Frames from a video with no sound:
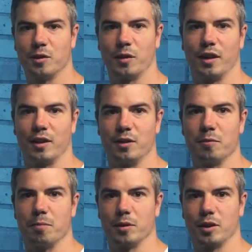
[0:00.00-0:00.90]
So we're going to do
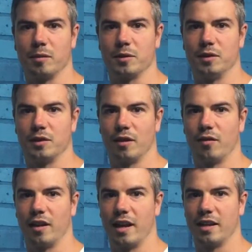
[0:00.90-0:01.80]
some push-ups and stuff
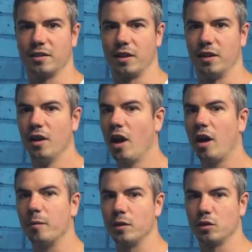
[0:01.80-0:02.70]
like that. So
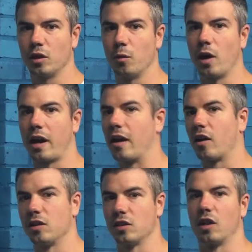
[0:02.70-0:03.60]
hope you enjoy the workout,
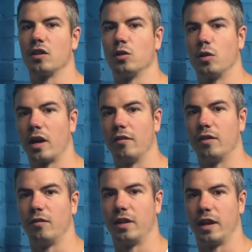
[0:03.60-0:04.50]
guys. I'm going to talk over
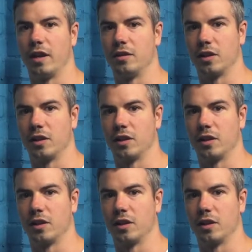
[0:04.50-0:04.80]
the video.